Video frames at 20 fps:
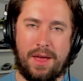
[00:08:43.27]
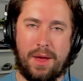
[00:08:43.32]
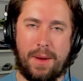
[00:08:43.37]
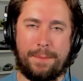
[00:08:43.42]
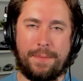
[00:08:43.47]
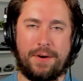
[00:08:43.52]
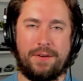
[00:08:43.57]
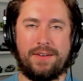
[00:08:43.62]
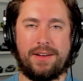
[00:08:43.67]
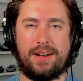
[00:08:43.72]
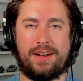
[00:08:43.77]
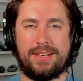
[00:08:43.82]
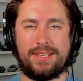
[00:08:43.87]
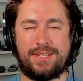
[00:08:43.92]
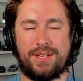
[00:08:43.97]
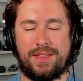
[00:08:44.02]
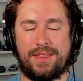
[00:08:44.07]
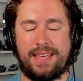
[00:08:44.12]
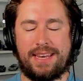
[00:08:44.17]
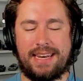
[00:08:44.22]
Moving on
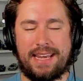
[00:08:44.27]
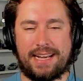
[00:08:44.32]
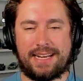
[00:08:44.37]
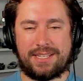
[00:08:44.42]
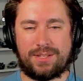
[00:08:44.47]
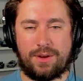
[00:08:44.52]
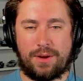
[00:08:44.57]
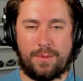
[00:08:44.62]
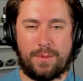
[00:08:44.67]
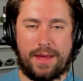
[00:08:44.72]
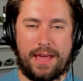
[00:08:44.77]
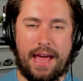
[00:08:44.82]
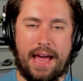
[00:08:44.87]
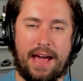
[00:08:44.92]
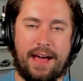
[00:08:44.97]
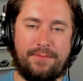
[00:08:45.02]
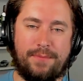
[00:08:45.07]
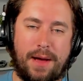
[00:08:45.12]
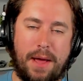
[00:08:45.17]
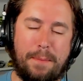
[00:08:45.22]
to the next one, we
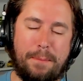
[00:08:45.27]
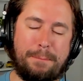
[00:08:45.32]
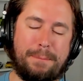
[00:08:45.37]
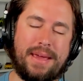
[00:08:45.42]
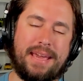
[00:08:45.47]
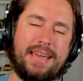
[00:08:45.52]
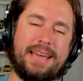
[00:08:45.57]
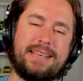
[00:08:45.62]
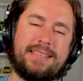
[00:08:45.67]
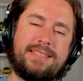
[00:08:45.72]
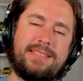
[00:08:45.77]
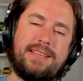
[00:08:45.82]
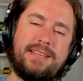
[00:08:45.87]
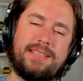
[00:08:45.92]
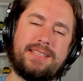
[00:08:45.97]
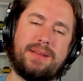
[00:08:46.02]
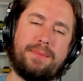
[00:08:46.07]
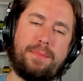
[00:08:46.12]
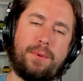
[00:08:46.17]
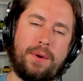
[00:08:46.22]
have my biggest
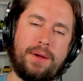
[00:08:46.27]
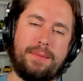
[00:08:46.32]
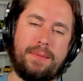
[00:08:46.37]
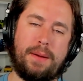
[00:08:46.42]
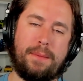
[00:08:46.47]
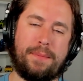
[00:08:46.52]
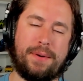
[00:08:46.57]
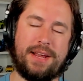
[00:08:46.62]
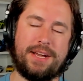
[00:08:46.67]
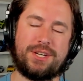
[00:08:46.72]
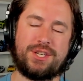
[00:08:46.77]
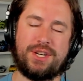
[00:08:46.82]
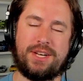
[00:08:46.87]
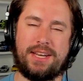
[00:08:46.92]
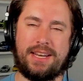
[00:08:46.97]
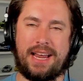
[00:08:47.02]
disappointment prediction,